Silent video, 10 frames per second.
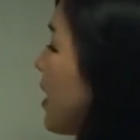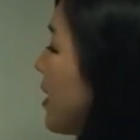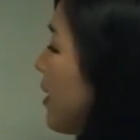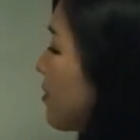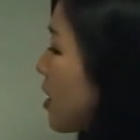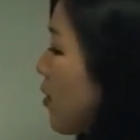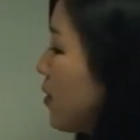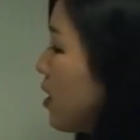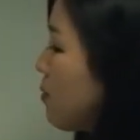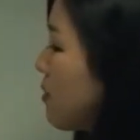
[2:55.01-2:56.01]
Now let's go
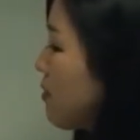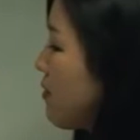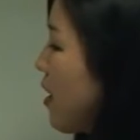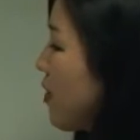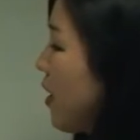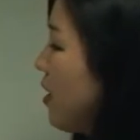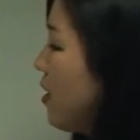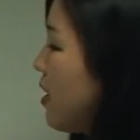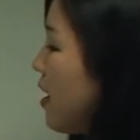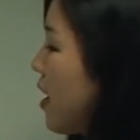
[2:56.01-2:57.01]
a little bit further
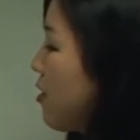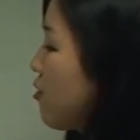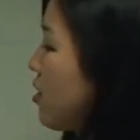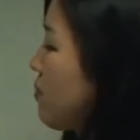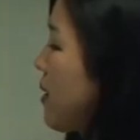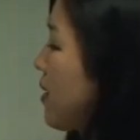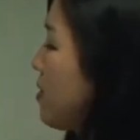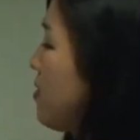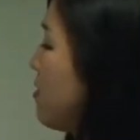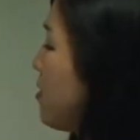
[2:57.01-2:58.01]
and try to make
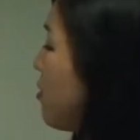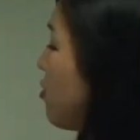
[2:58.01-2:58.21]
this